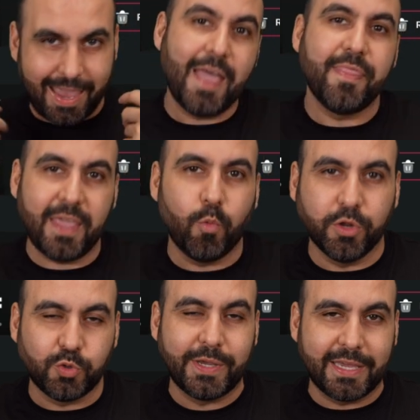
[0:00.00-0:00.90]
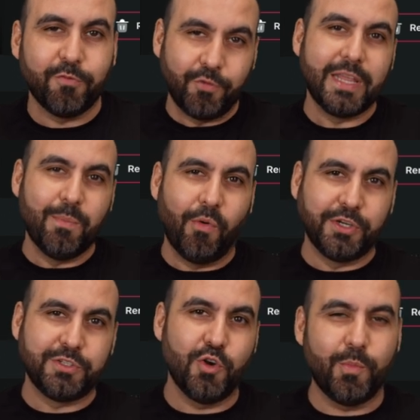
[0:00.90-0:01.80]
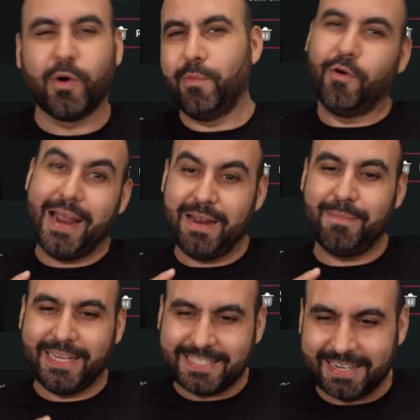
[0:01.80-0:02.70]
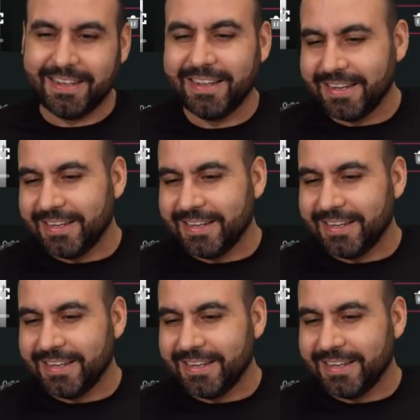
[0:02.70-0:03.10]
and then we'll tweak it if we need more zoom or more animation.